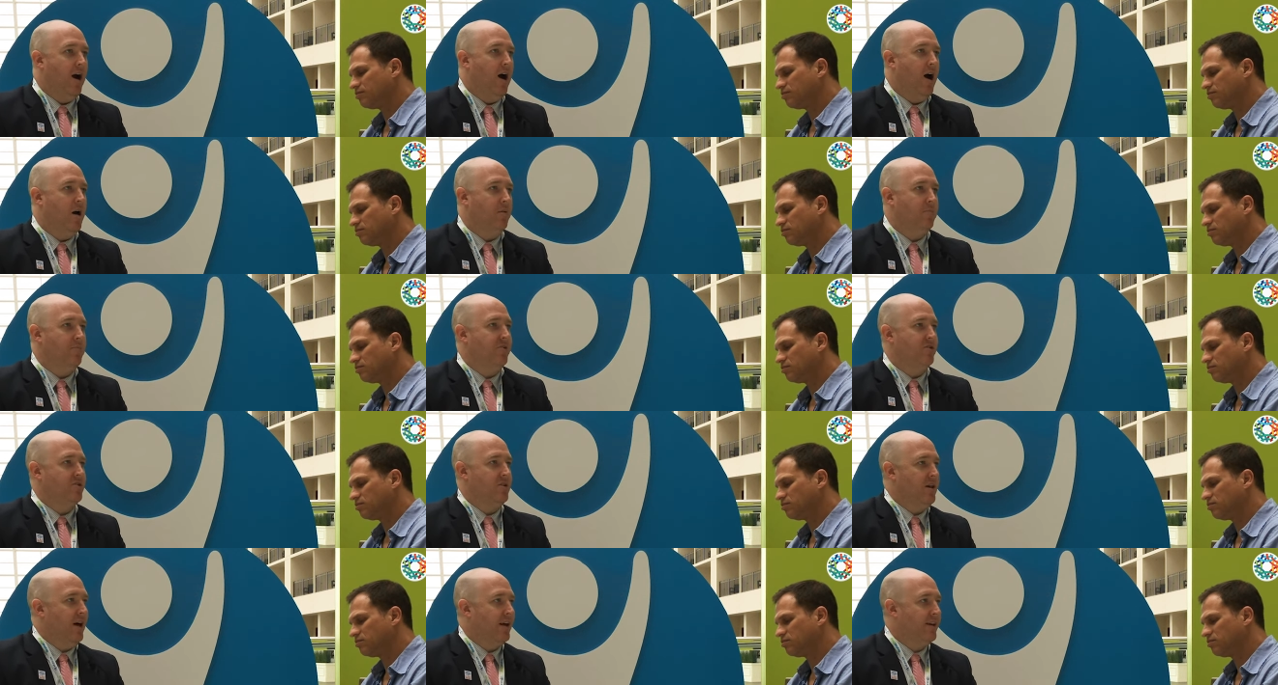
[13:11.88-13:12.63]
Speaker 1: Um,
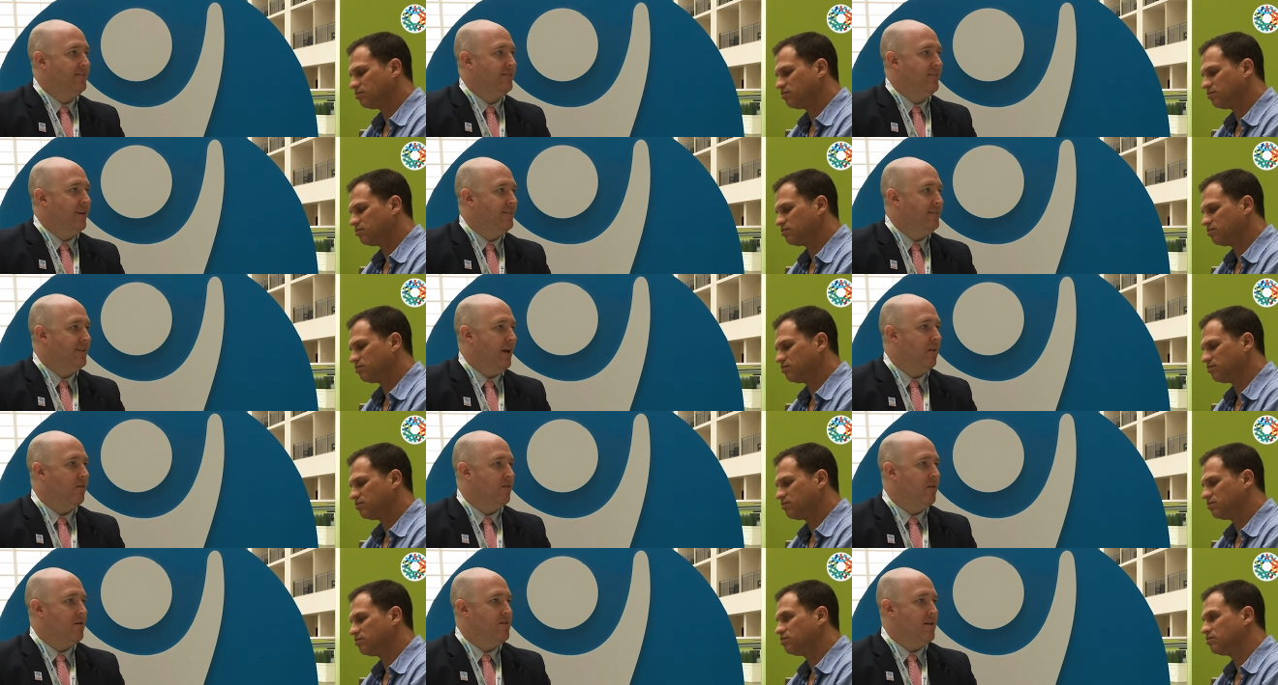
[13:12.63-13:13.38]
there's a lot of states
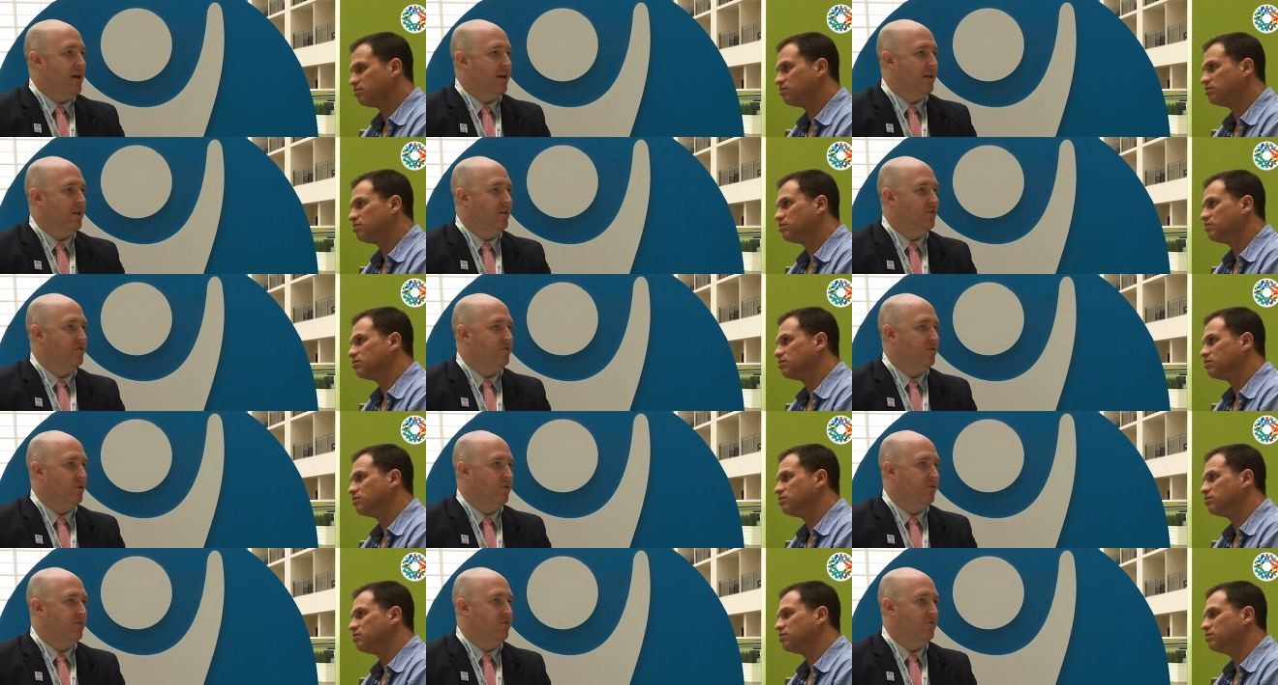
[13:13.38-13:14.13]
out there that could
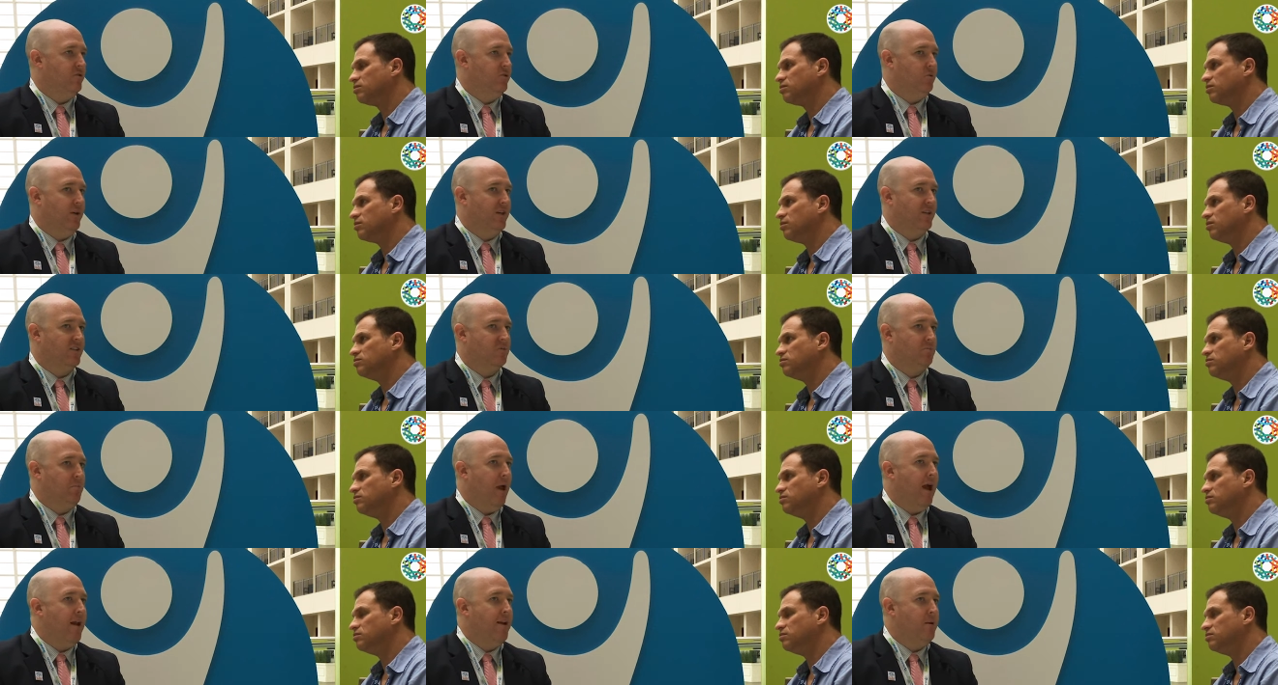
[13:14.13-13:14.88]
serve to
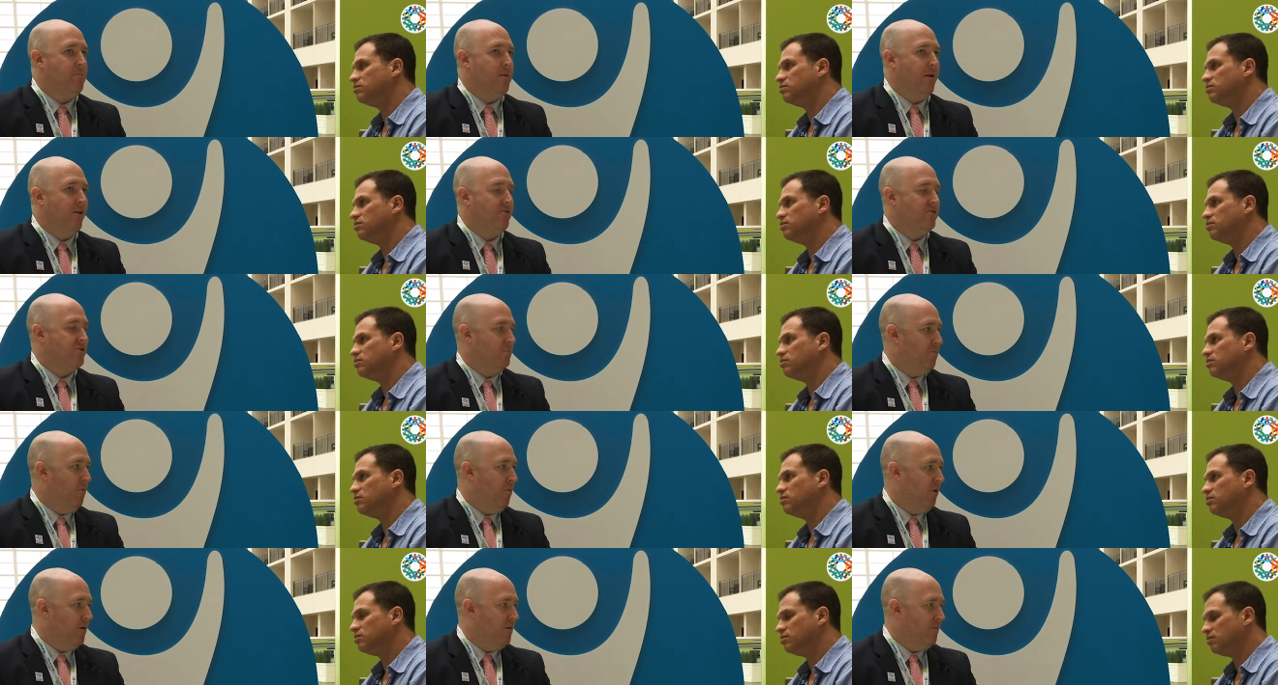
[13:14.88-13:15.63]
expand and better
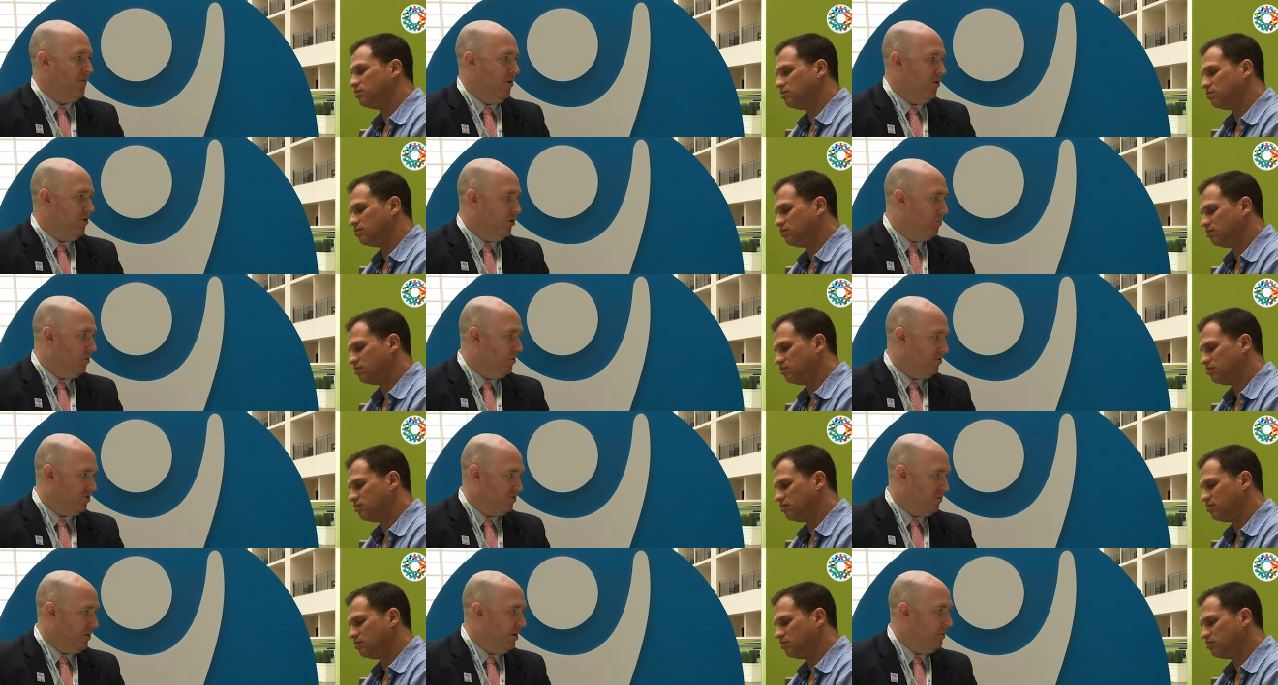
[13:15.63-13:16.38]
support their newborn
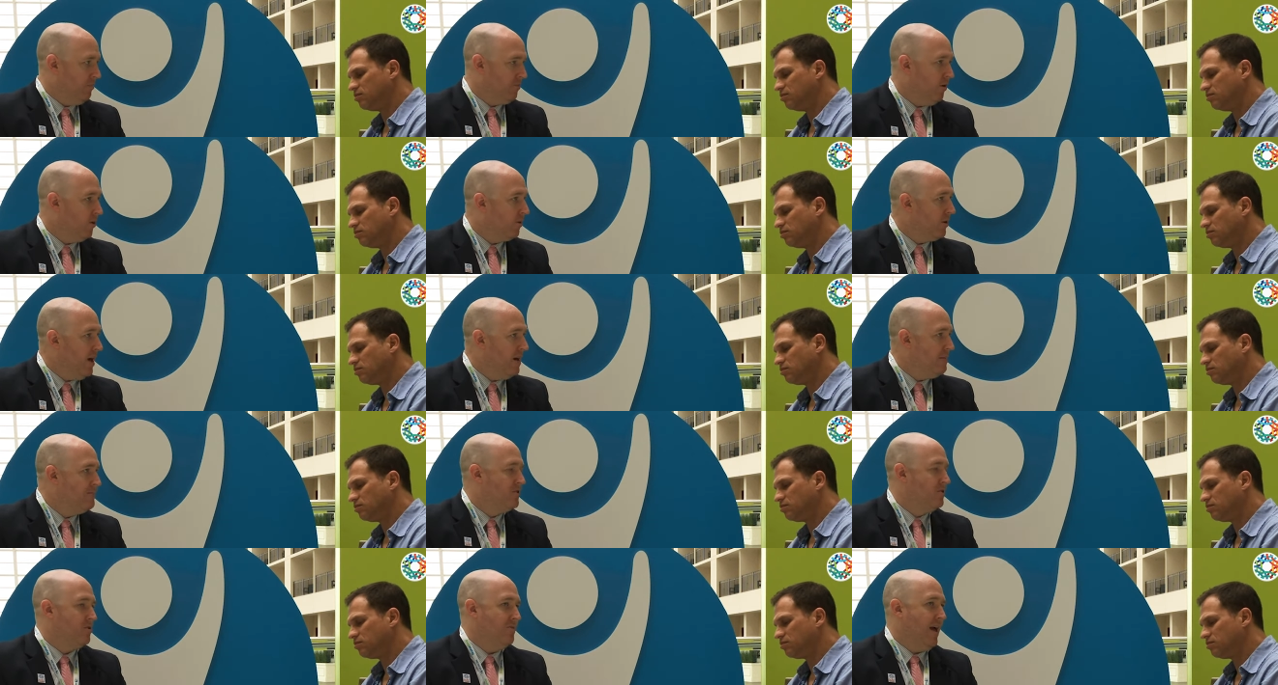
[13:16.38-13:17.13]
screening
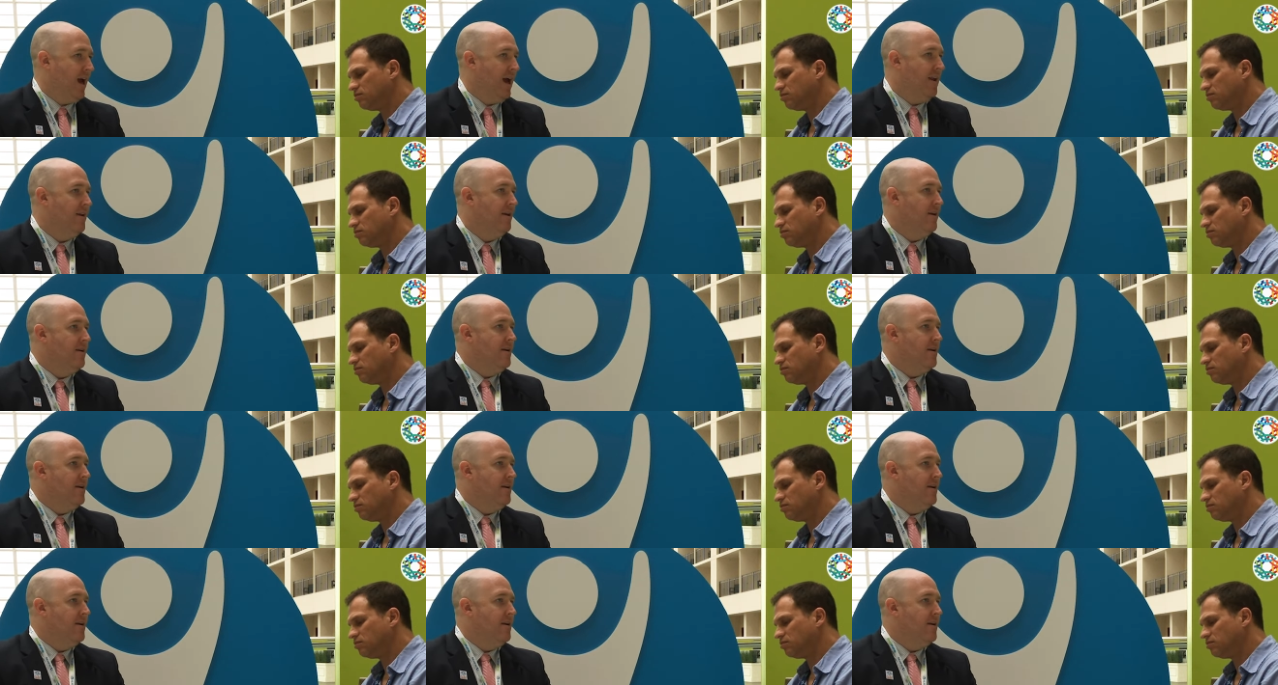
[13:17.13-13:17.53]
programs so that